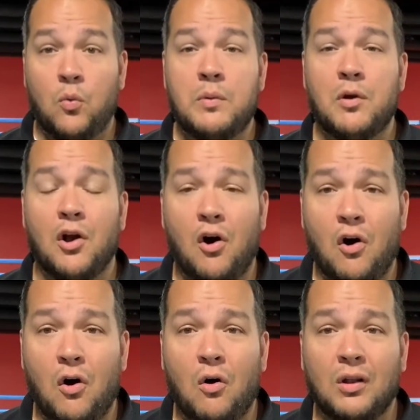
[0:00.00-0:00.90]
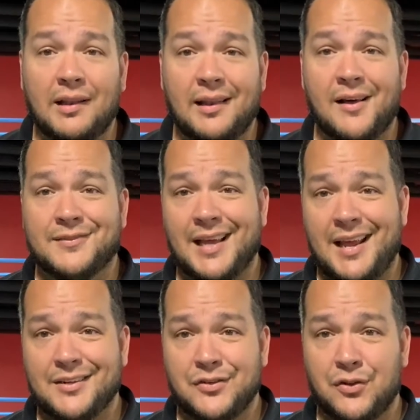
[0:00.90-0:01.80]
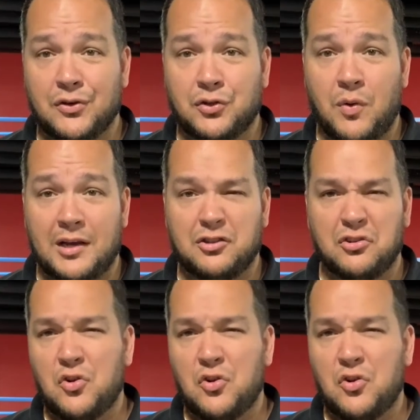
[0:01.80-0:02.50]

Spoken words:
We would all love to answer those questions.